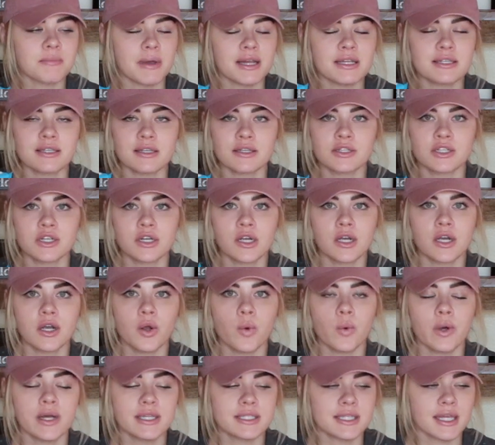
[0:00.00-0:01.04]
My sister
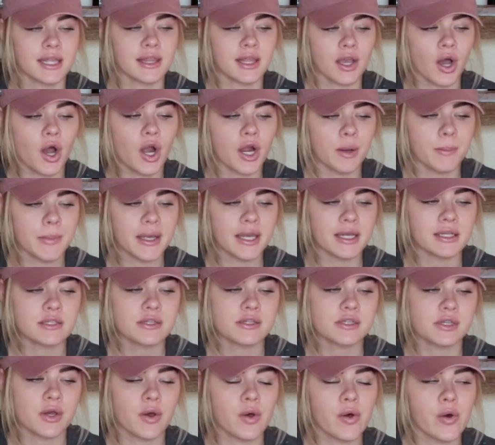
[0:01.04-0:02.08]
was in the Army,
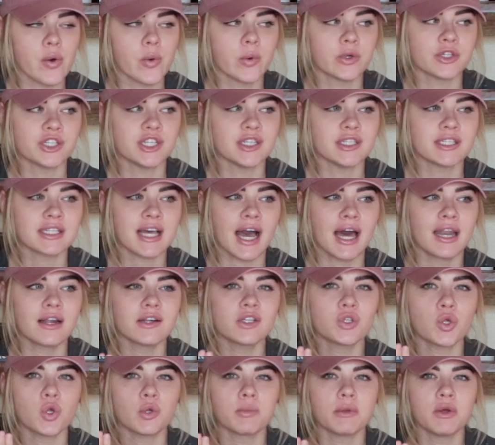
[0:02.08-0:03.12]
so she's kind of
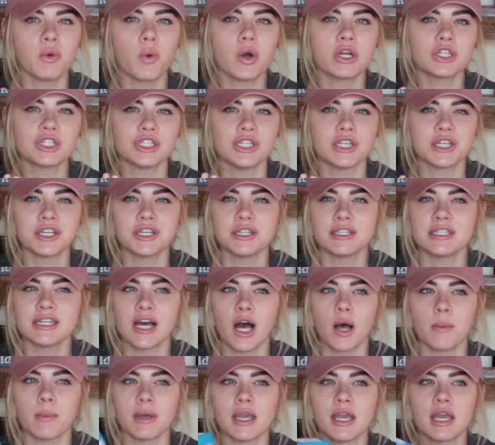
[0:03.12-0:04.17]
told me what she could
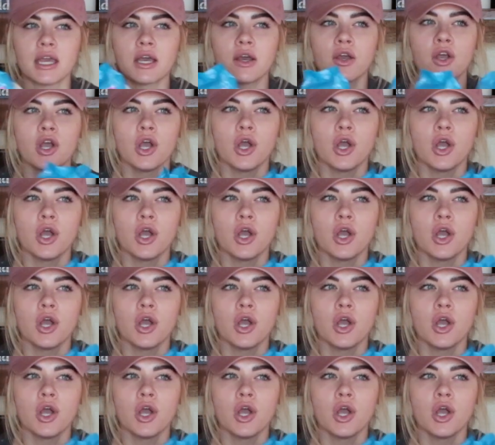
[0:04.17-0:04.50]
tell me